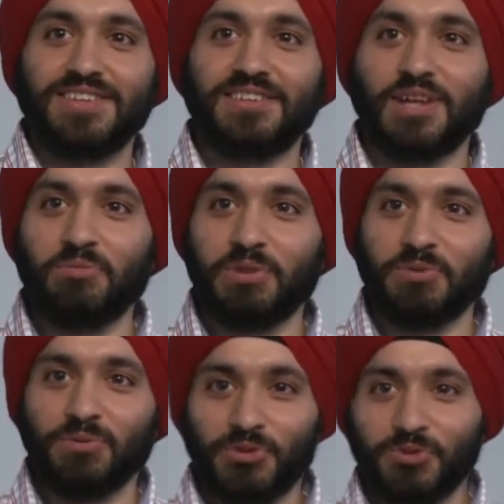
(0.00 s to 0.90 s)
some
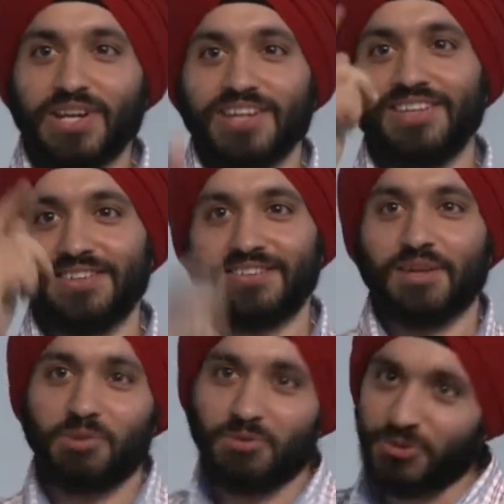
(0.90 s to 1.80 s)
people would shoot like this,
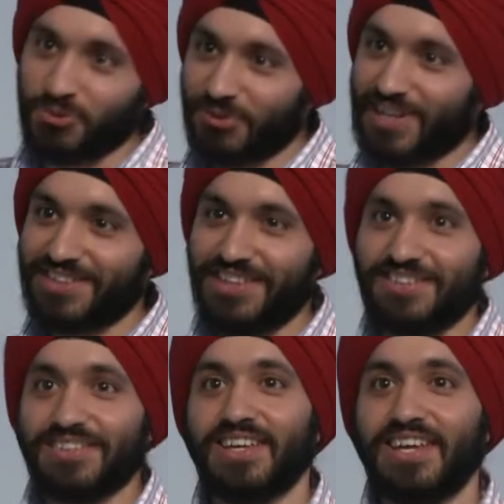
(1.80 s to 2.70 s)
some people would shoot like this,